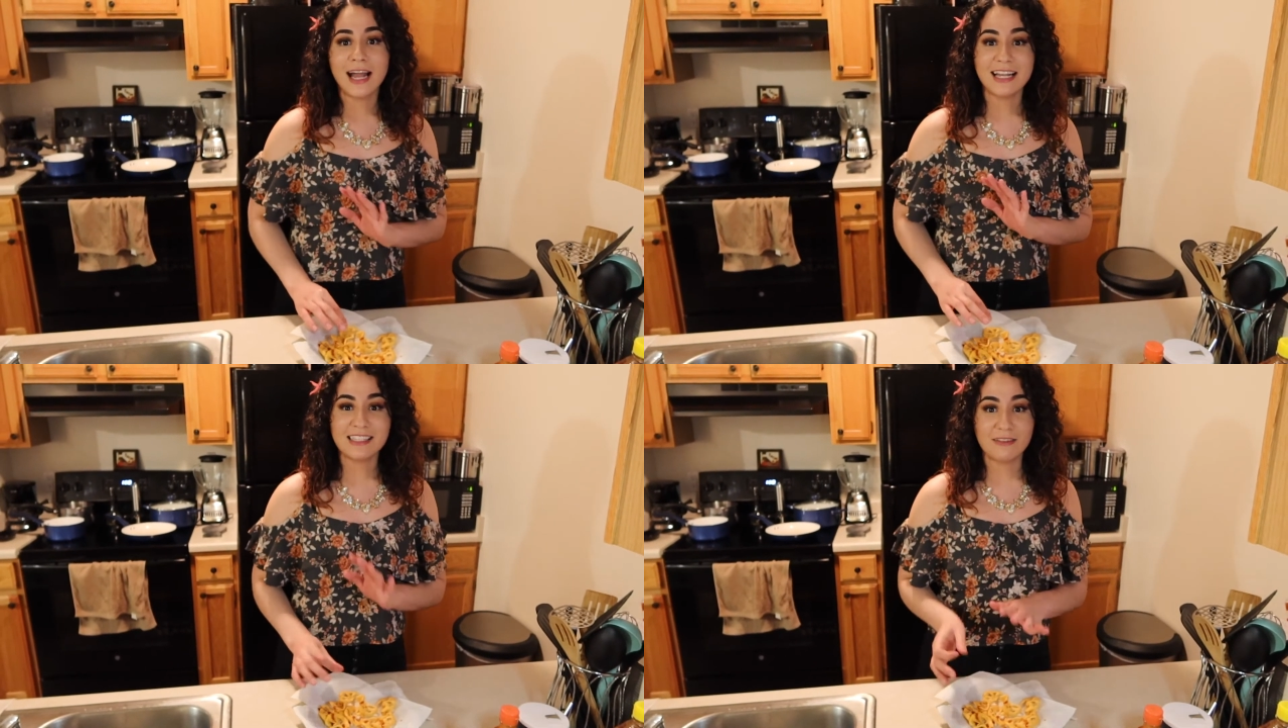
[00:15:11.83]

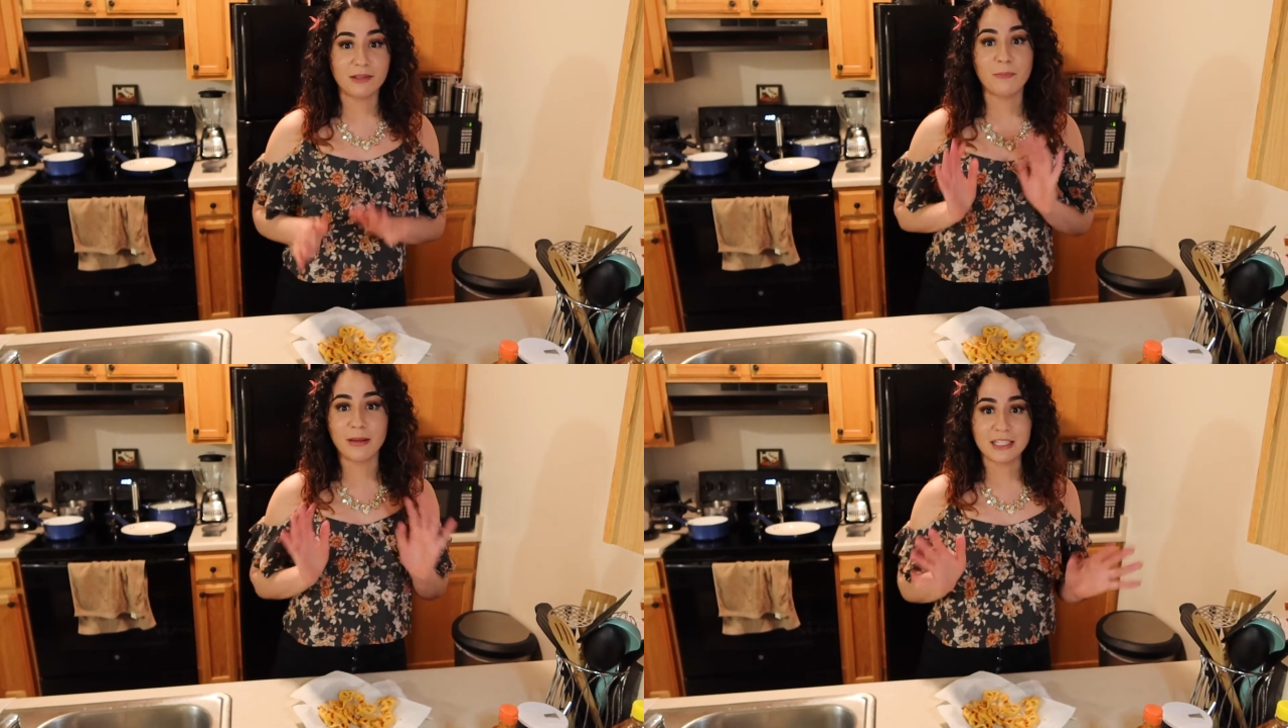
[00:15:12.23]
I saved
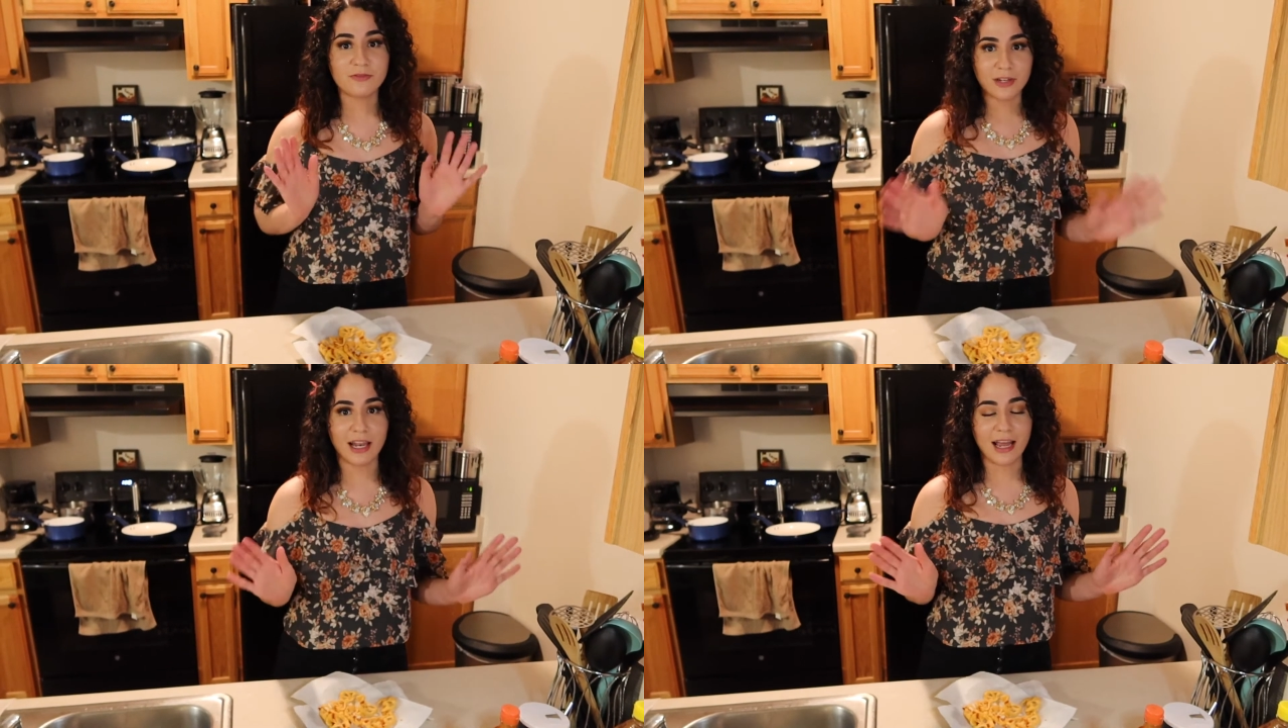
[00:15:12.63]
the best
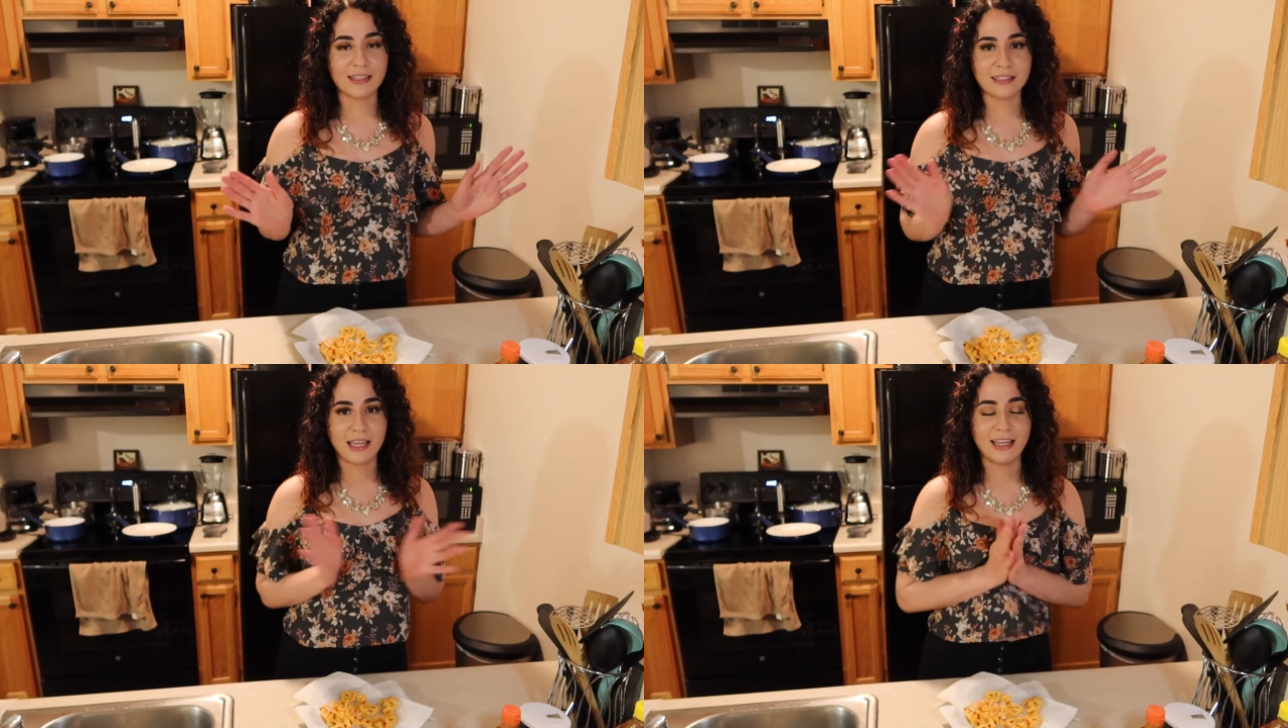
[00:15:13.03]
for
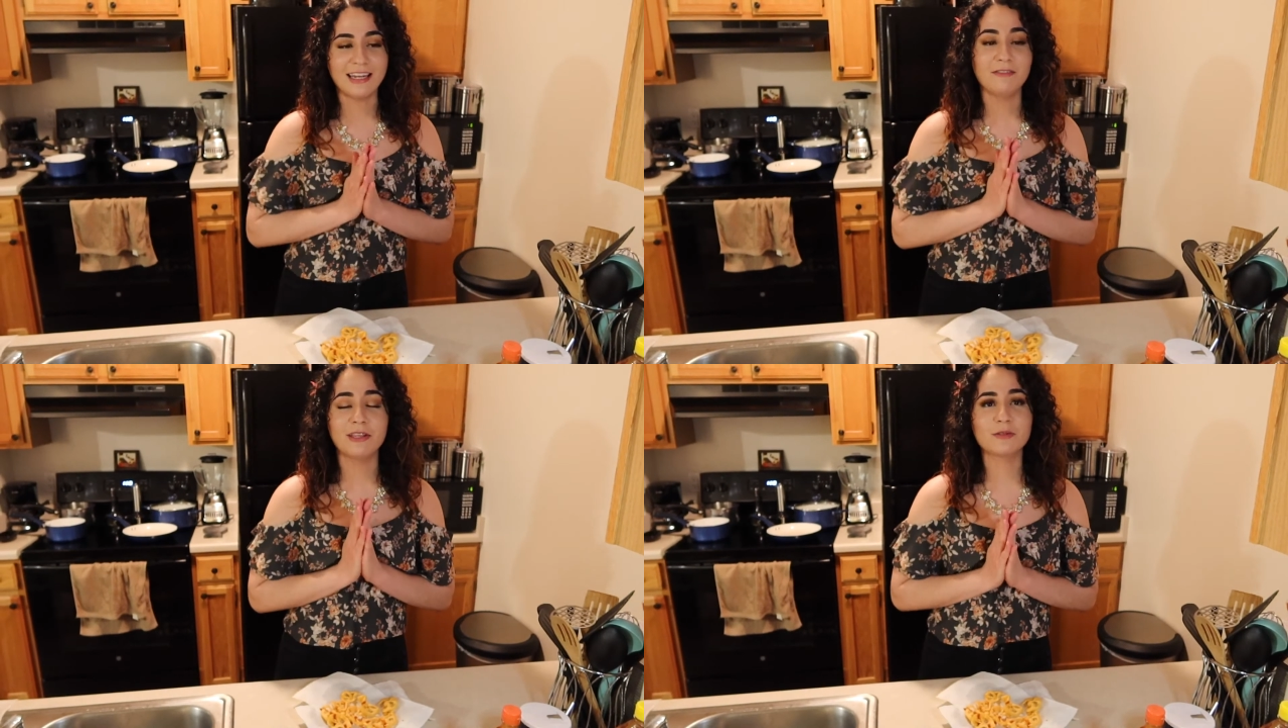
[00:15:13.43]
last, and
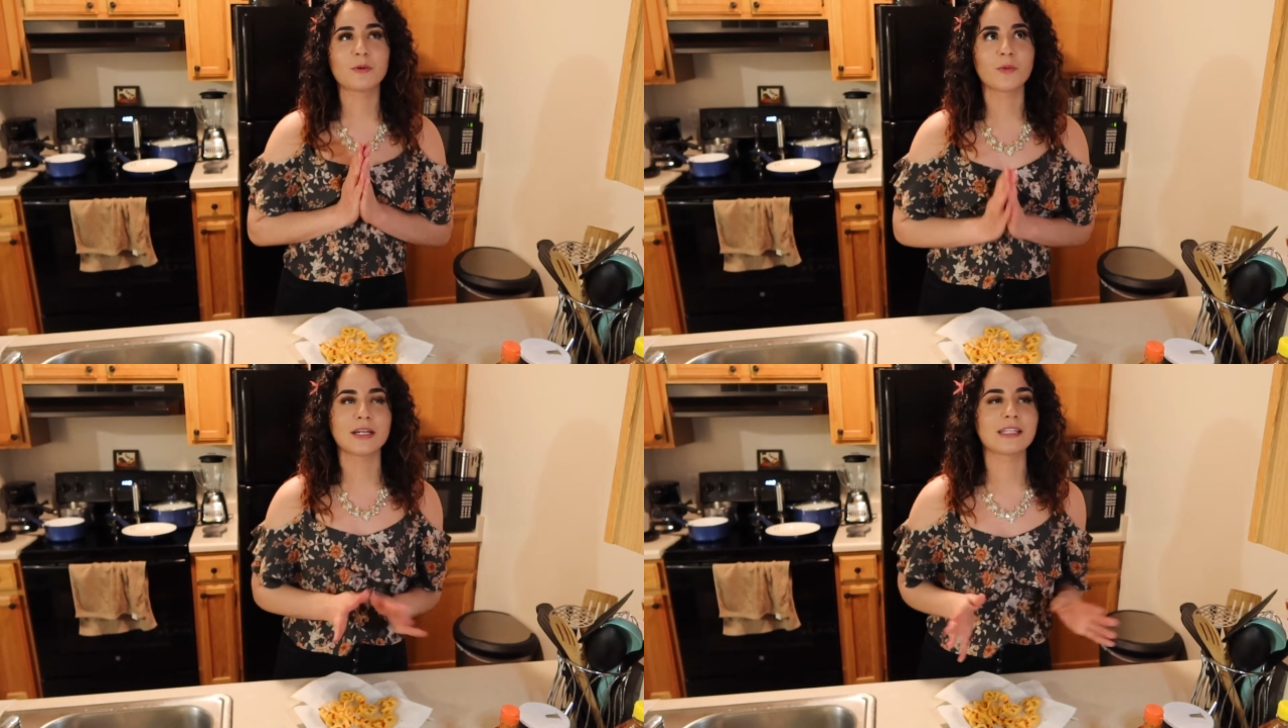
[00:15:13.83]
if this
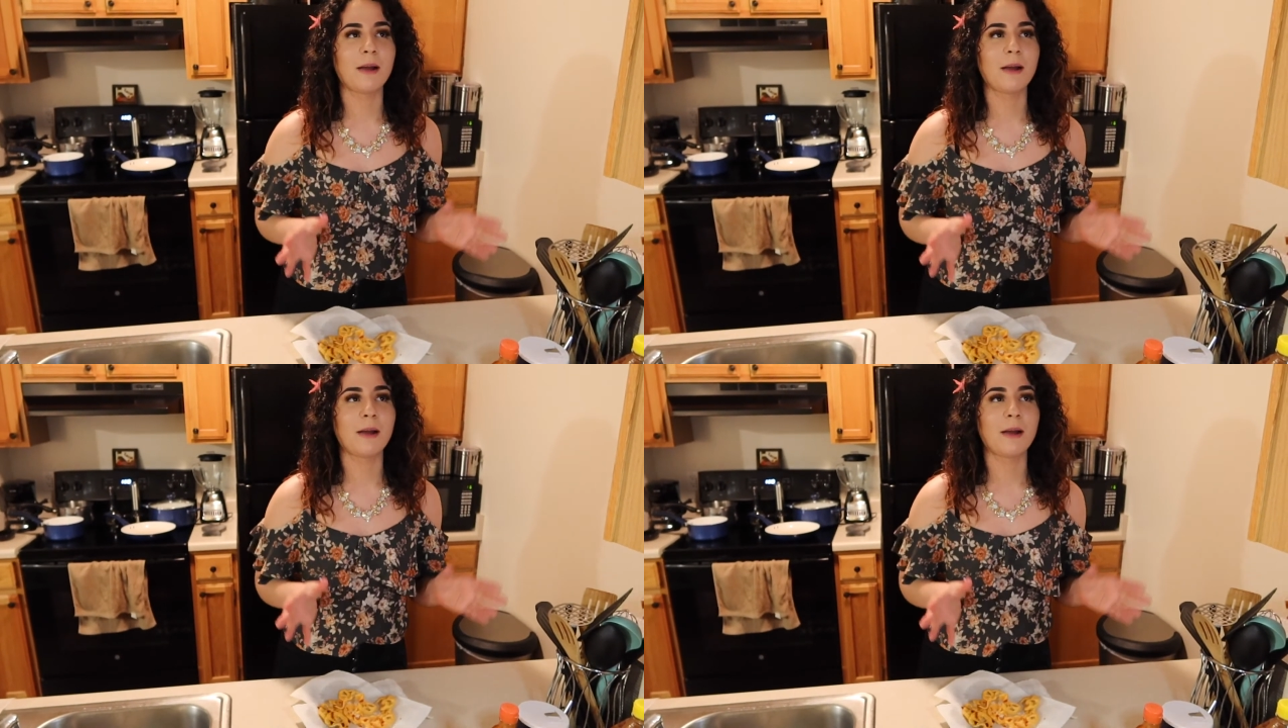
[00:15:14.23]
one works,